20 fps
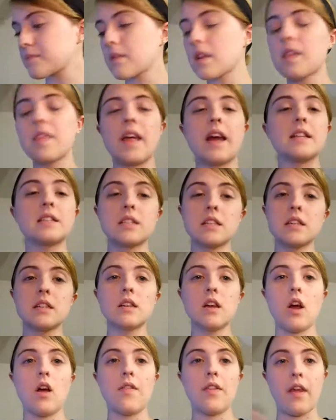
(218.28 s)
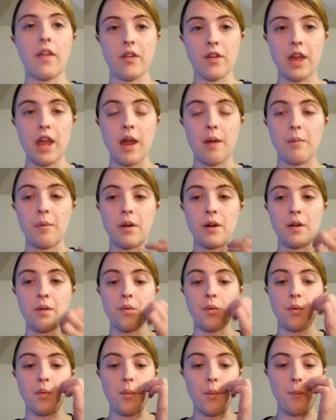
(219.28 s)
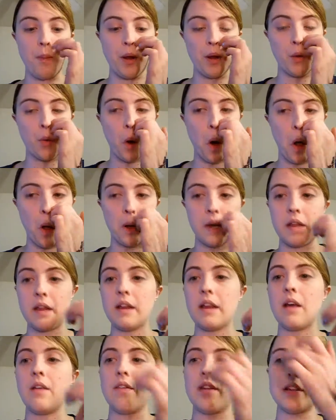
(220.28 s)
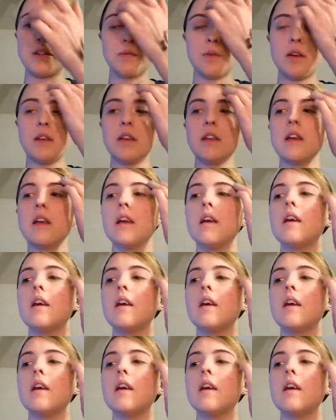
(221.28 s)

that's on the other camera, better quality. Now this one,